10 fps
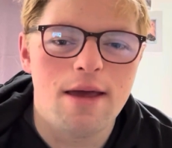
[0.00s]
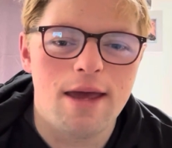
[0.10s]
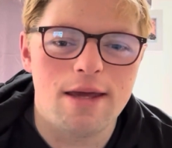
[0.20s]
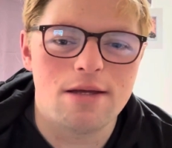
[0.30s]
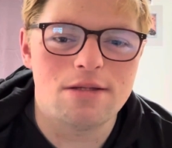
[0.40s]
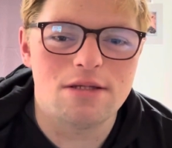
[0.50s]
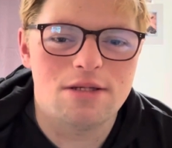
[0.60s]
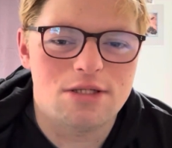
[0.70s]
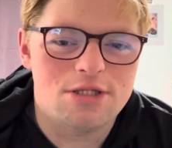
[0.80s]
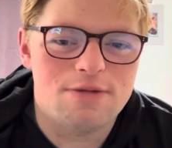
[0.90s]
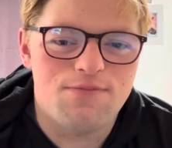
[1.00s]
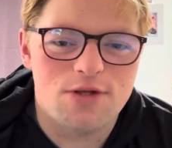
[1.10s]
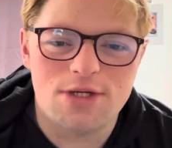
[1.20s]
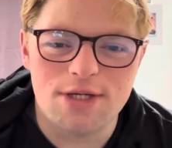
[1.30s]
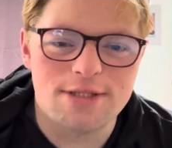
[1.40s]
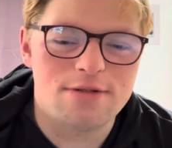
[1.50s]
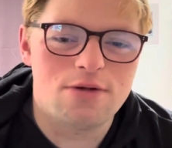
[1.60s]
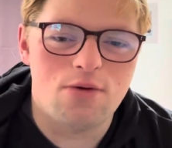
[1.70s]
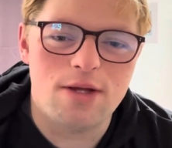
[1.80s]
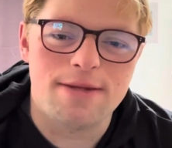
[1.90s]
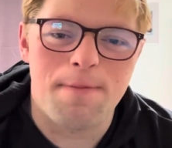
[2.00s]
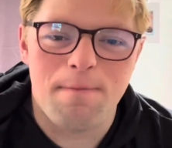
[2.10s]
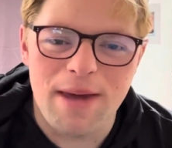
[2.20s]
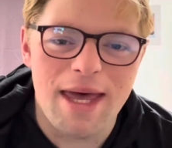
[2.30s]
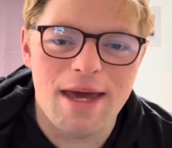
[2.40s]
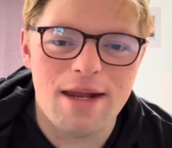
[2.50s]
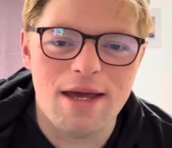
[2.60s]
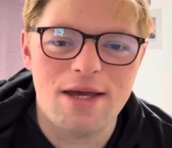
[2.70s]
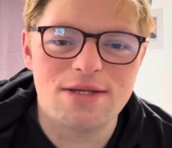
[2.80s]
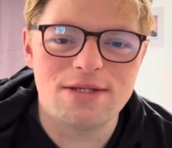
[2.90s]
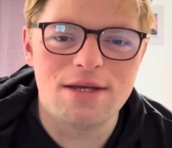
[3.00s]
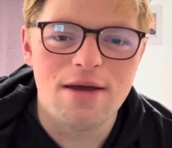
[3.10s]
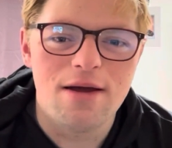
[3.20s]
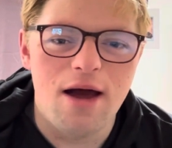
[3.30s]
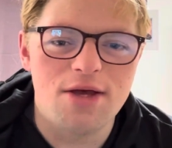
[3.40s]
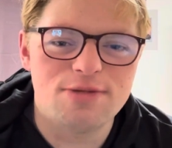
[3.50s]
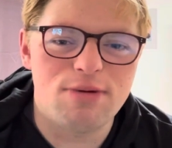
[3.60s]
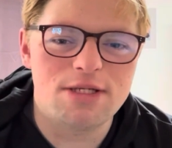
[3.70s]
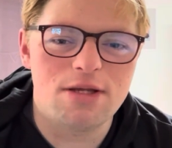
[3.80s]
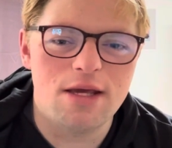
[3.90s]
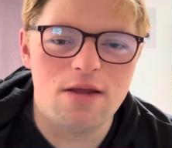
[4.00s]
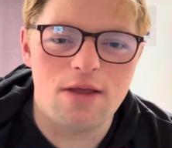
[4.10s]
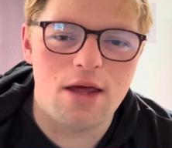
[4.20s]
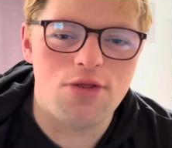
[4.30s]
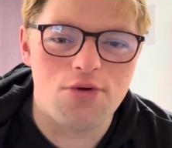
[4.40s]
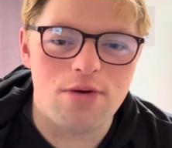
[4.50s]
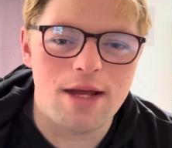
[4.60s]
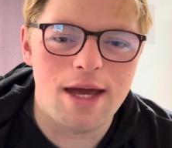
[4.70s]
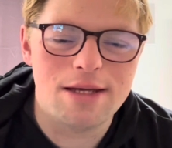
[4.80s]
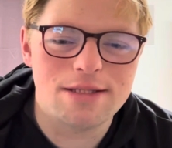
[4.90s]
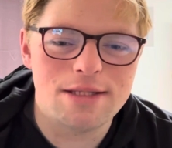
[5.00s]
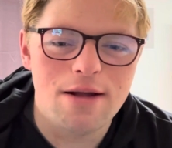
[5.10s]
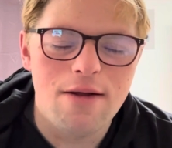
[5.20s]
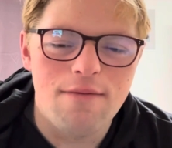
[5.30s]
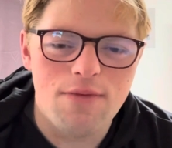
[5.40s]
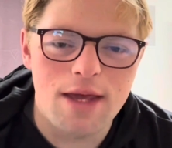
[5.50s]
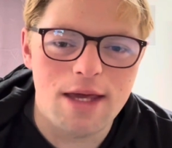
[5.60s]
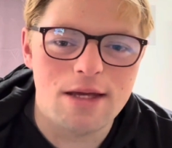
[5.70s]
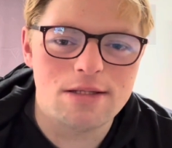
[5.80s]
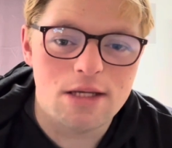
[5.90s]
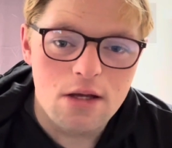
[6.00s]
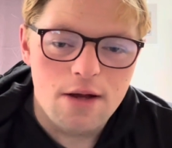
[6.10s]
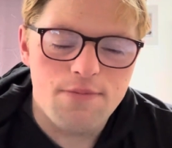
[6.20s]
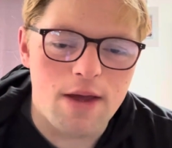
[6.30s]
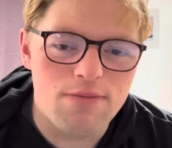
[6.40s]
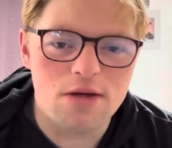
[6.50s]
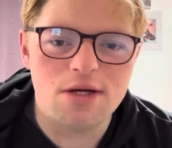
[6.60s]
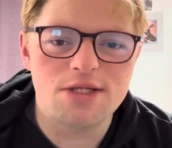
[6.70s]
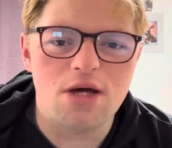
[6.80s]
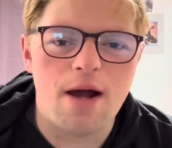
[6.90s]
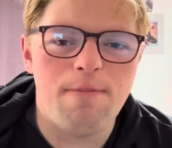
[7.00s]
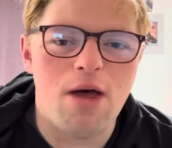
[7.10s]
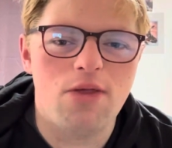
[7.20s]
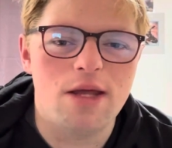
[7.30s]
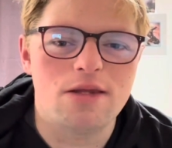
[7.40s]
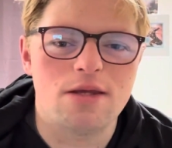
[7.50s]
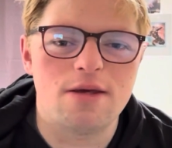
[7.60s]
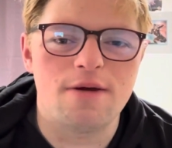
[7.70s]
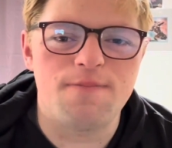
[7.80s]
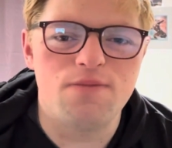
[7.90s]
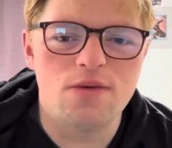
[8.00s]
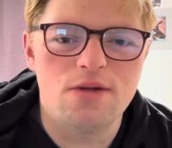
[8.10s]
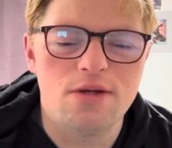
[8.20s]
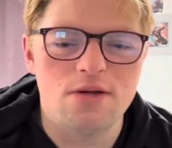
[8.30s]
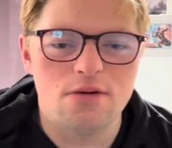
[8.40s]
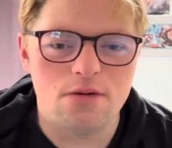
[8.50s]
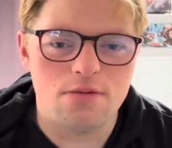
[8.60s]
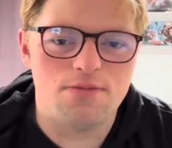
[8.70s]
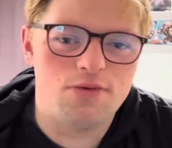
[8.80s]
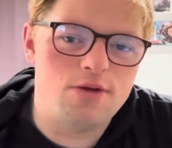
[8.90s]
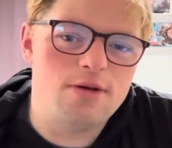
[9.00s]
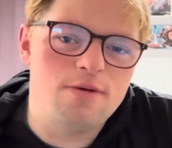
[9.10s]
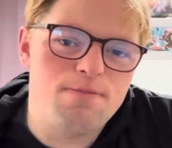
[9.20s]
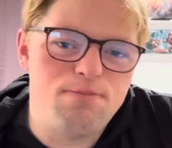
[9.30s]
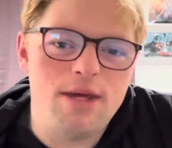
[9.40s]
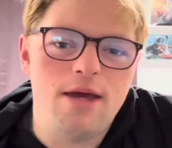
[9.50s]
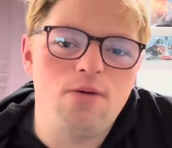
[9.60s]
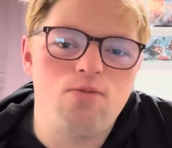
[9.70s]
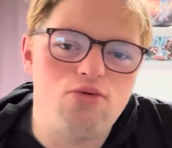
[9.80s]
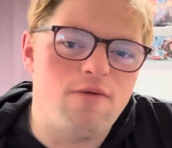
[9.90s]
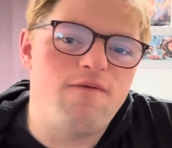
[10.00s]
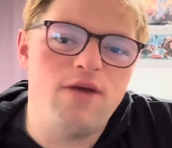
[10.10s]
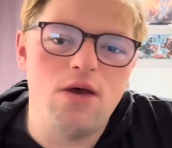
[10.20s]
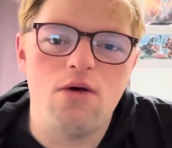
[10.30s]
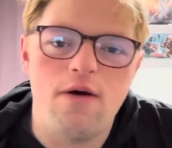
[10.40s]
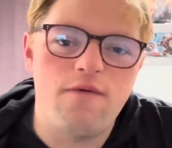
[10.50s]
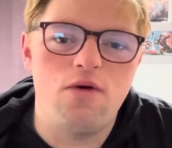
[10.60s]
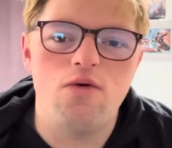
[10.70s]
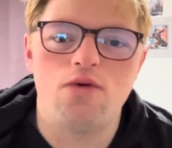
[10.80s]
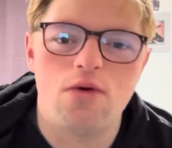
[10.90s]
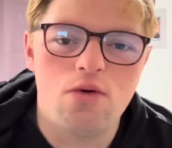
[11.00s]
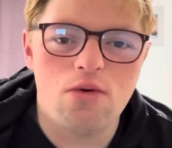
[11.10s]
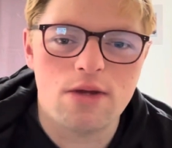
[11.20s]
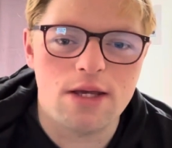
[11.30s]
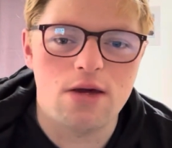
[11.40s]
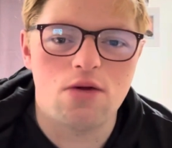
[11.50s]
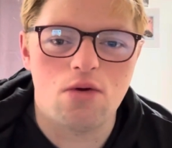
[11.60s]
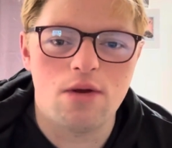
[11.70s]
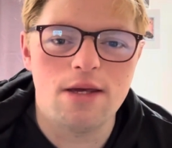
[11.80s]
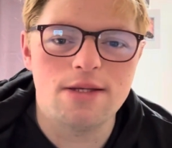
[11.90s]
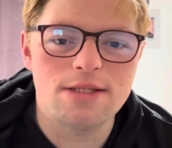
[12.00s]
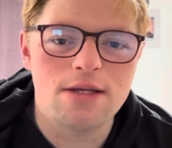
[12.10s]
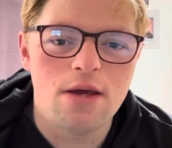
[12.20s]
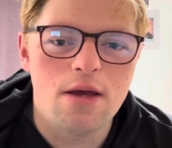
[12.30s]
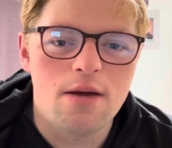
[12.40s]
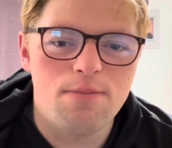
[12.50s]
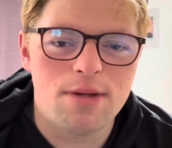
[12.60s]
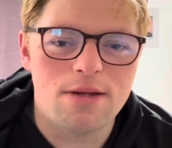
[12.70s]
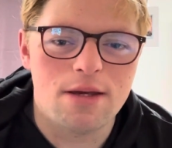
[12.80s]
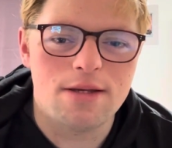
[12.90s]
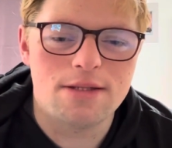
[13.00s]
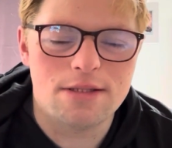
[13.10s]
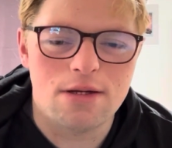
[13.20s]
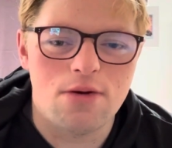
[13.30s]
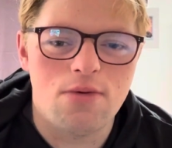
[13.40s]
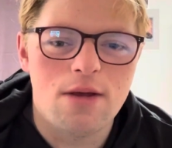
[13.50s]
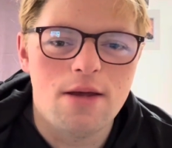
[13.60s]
And sh she's quite the badass, especially in that third act. And I'm not going to talk about, like, the the big reveal of who the killer is because, you know,